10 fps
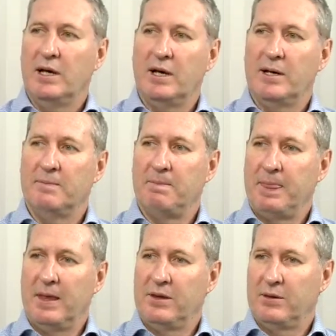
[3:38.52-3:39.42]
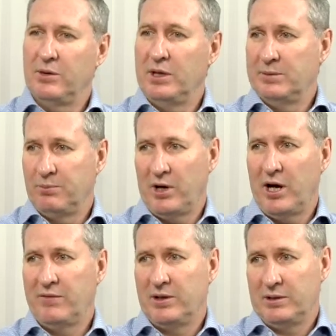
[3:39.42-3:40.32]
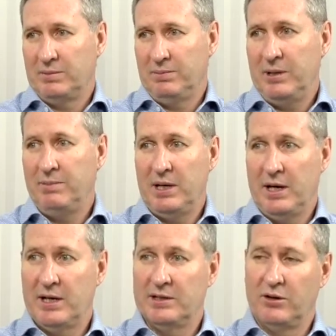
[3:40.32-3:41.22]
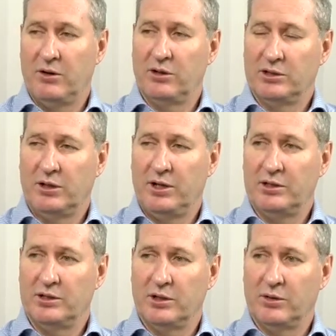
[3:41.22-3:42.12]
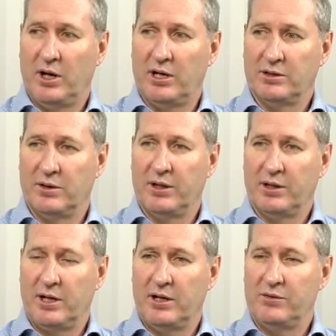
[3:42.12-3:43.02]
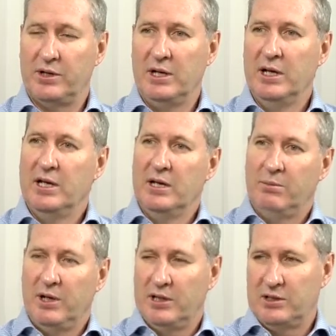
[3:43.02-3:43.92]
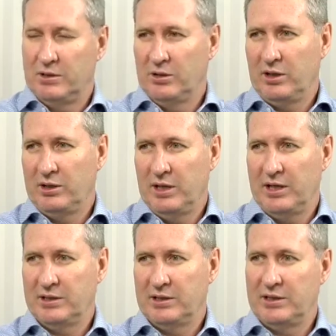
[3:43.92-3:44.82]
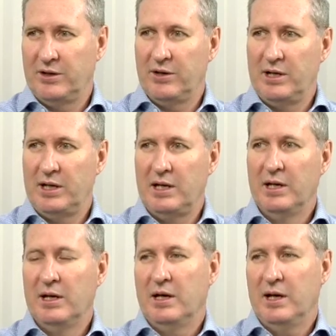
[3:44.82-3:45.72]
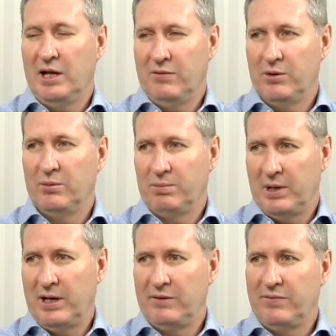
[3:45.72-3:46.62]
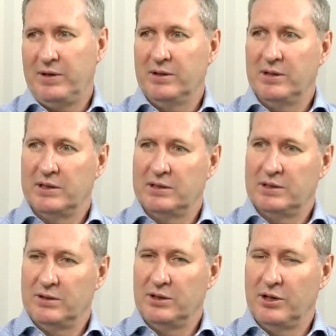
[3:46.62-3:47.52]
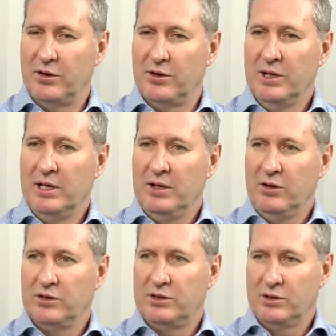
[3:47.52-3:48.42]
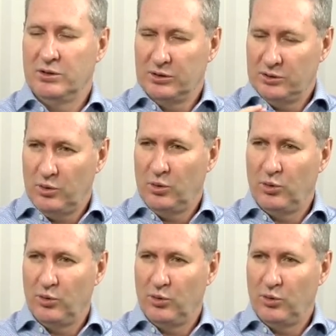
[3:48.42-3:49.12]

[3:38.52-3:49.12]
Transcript: um, through these private PPAs that are starting to arise around the country. But it's not necessarily a level playing field. It's you know you still it's all